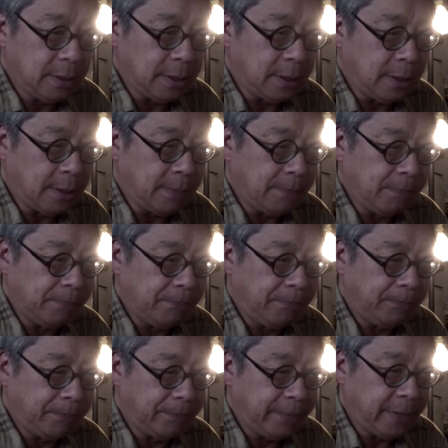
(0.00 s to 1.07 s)
um,
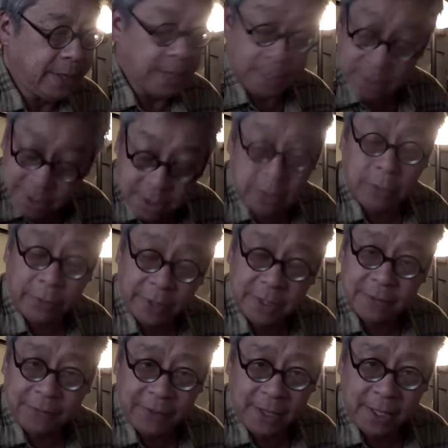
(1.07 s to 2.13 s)
it
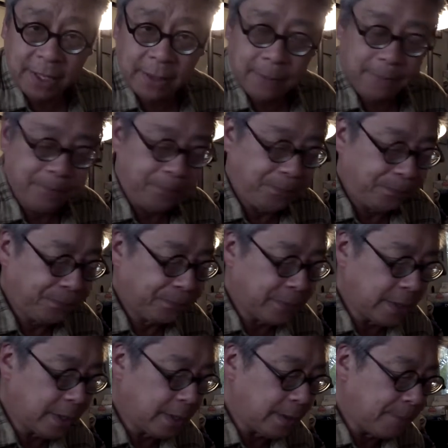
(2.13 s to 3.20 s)
accelerates the fading.
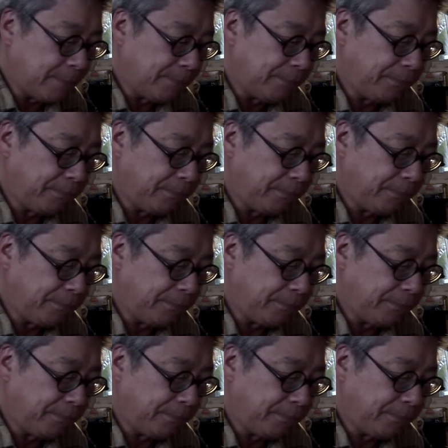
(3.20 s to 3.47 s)
Um,